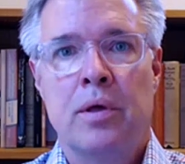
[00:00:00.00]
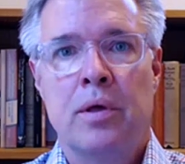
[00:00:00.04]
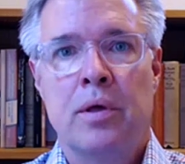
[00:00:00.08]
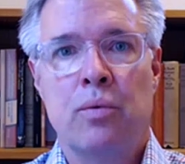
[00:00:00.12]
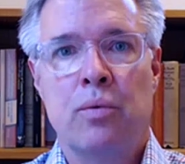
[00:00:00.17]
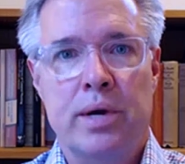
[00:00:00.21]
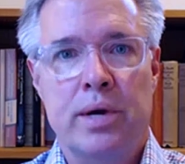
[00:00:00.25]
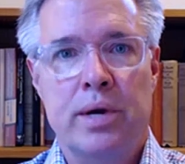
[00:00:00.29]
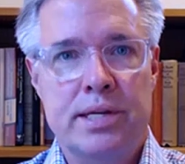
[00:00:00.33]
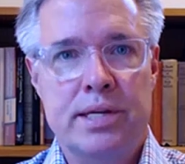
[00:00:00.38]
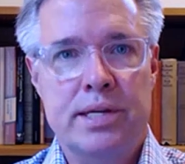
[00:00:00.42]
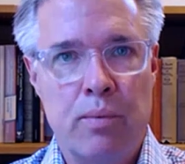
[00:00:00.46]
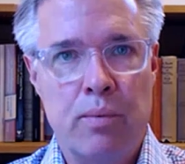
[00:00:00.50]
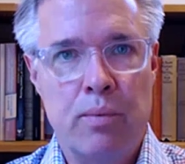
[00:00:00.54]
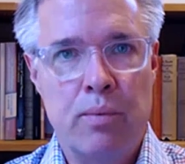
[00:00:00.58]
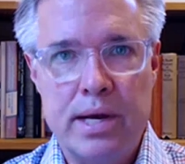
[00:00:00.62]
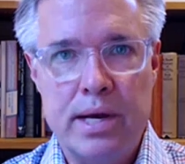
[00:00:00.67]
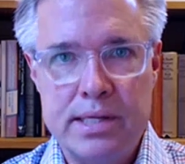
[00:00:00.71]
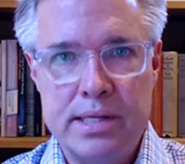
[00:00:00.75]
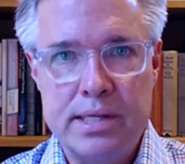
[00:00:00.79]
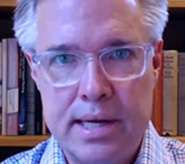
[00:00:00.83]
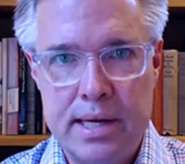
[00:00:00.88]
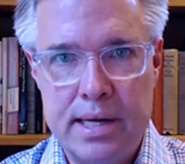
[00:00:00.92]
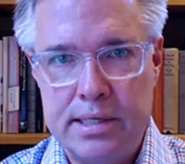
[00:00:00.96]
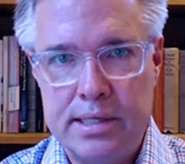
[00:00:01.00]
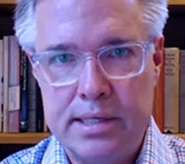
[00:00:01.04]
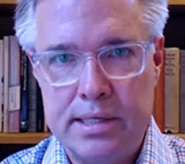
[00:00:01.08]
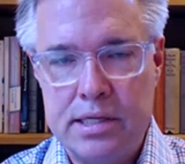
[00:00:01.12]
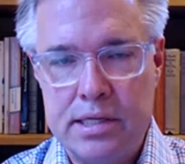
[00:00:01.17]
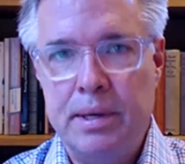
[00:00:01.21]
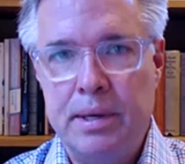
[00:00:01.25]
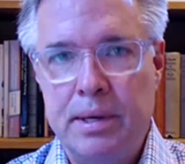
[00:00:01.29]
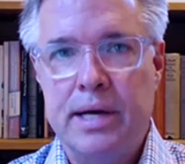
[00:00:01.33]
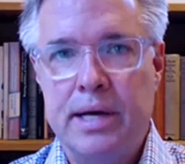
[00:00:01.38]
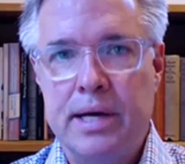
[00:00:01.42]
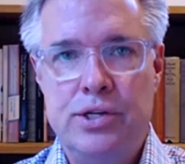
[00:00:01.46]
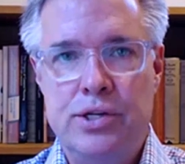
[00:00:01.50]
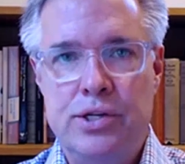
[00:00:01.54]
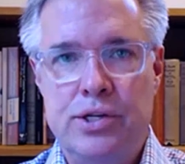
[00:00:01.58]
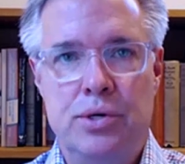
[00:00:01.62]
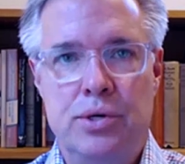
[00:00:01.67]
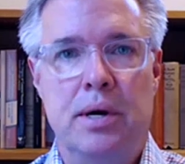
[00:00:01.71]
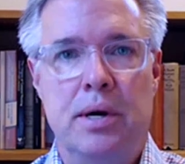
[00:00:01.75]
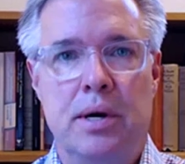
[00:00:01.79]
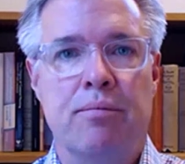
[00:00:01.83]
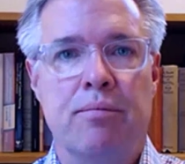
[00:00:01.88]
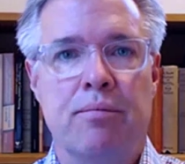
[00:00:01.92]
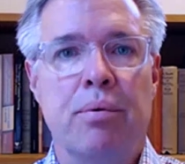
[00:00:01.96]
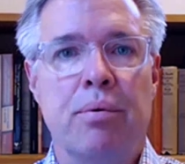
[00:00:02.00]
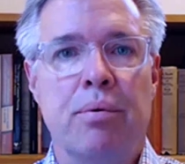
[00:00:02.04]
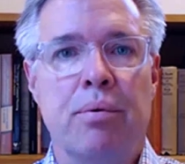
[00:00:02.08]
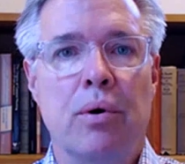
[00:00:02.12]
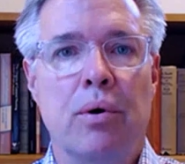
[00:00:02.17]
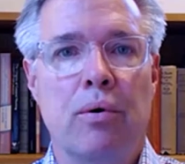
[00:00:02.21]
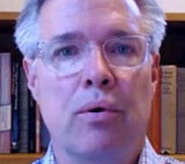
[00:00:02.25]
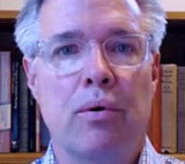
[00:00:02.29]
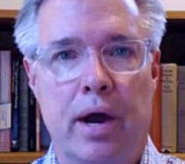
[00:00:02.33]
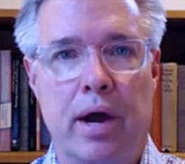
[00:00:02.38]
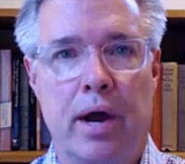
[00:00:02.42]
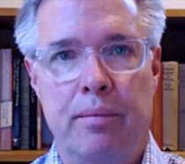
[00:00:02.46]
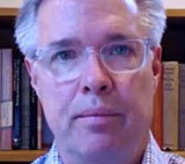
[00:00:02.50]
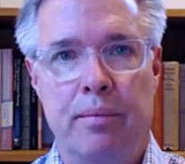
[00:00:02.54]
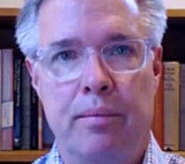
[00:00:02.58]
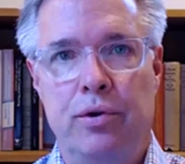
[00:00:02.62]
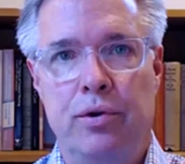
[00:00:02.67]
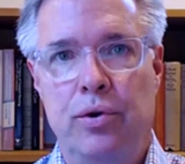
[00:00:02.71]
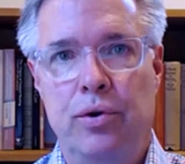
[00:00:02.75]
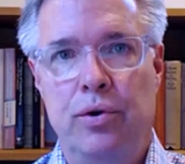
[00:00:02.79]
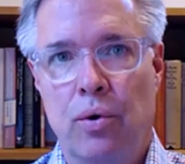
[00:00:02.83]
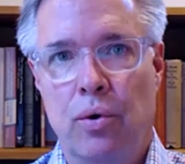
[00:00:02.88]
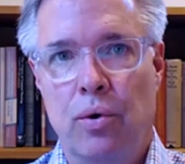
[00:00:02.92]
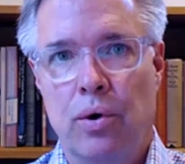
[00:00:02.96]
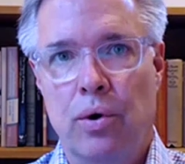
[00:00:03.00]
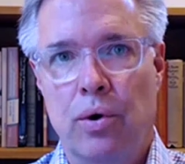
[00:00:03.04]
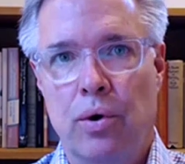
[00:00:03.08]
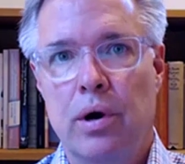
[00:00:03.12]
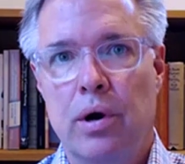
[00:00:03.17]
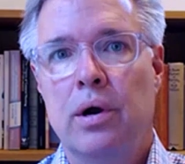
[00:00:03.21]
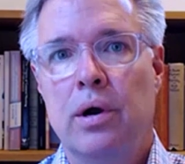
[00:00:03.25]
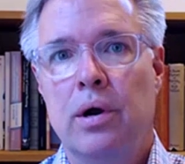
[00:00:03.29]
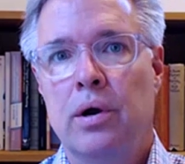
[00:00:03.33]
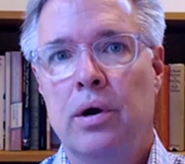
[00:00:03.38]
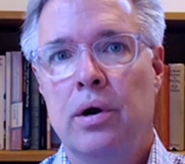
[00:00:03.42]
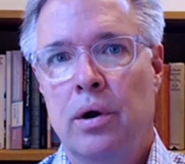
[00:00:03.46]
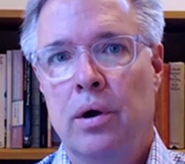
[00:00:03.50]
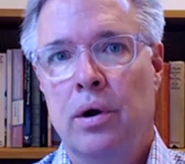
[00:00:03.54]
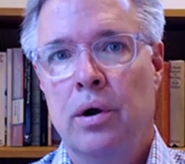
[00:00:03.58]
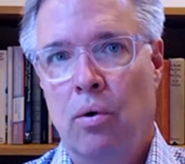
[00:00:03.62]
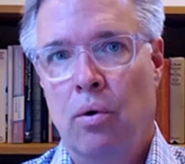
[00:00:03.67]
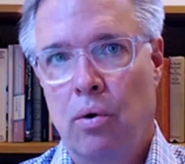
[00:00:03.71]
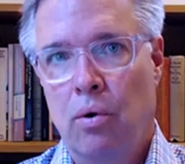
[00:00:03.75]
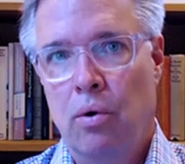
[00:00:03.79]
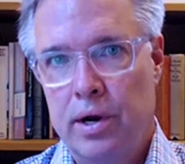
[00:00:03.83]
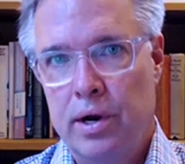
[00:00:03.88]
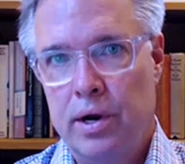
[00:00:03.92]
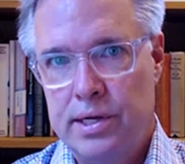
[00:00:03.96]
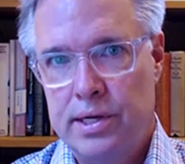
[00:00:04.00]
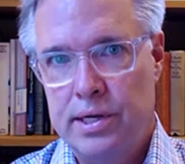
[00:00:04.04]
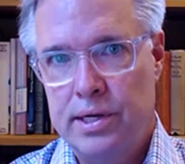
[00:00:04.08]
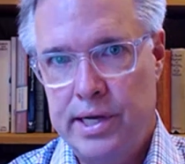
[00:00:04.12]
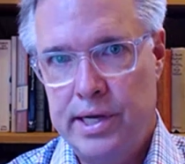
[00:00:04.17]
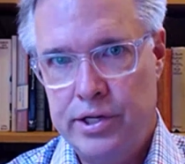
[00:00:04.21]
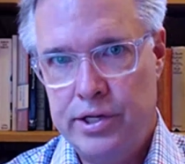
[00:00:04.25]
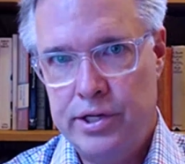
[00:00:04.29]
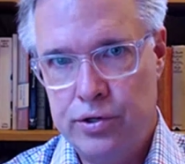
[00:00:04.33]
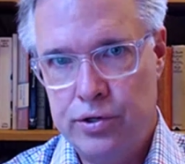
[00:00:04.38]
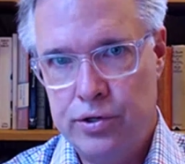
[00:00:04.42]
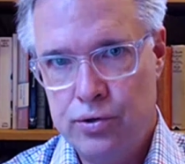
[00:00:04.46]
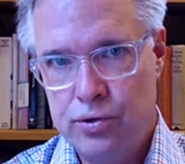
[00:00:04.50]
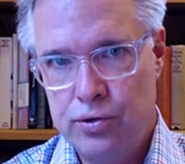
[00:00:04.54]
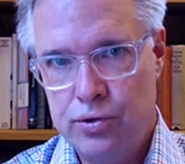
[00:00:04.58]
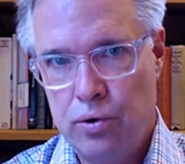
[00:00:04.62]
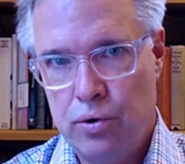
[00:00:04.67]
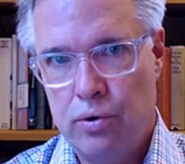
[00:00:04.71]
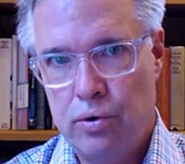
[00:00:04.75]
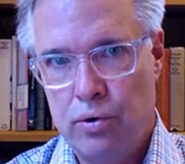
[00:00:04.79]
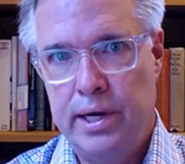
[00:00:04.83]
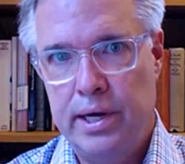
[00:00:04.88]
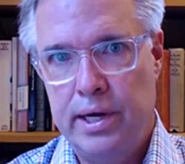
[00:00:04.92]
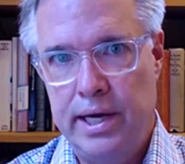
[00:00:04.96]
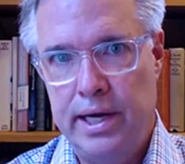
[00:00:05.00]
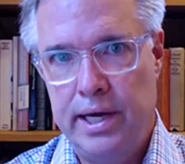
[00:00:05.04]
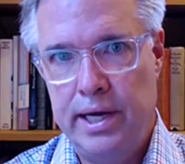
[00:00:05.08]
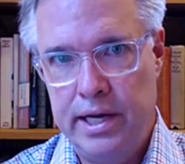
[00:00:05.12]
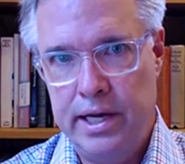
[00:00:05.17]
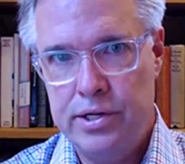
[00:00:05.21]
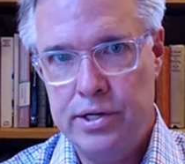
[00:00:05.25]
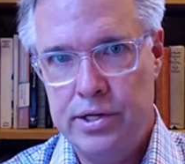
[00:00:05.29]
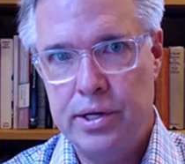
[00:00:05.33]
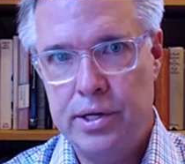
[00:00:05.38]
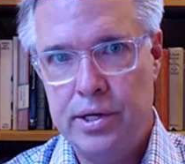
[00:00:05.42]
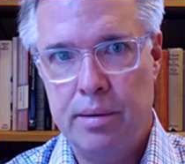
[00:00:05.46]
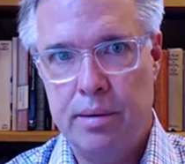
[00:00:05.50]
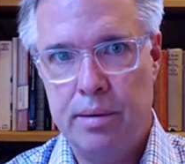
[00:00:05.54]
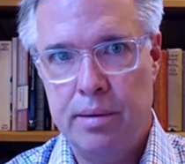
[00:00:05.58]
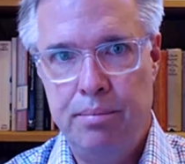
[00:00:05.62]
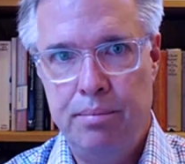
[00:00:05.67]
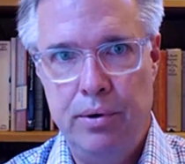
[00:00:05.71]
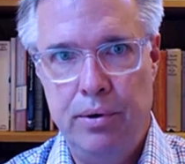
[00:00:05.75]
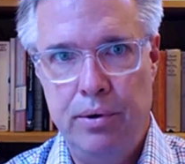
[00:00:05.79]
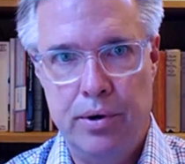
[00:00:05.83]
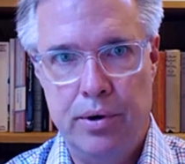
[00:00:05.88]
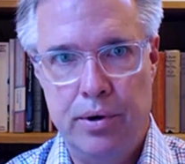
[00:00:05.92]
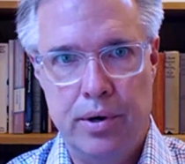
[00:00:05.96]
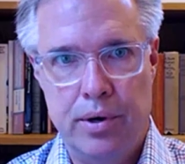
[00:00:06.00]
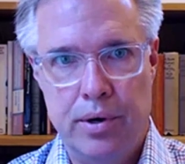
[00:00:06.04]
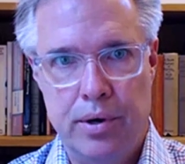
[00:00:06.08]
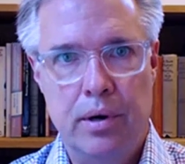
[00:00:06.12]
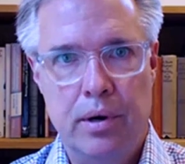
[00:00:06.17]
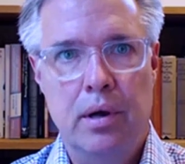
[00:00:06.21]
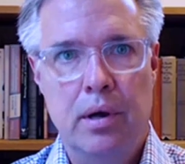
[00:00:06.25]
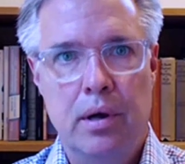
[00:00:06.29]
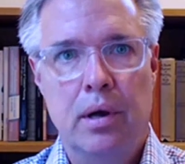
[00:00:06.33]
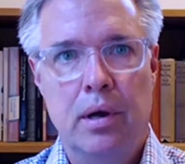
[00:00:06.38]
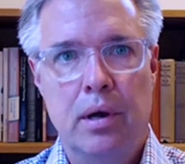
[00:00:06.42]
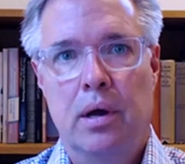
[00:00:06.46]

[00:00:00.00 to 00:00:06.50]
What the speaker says: The reason it resonates is because you have programmed your organization story into the computer,